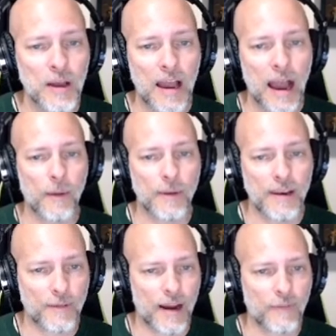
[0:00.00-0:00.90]
I would
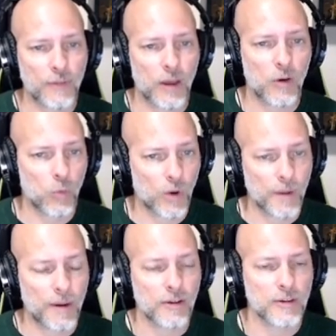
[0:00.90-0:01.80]
never have to worry
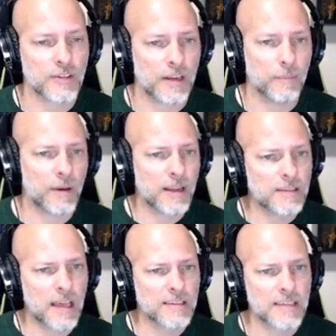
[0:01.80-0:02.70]
about using it. But it's
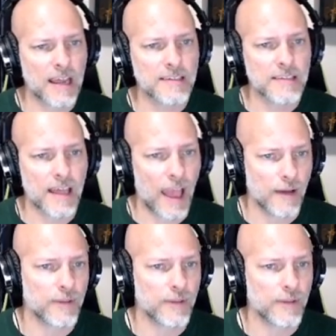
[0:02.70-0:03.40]
it's nice to have it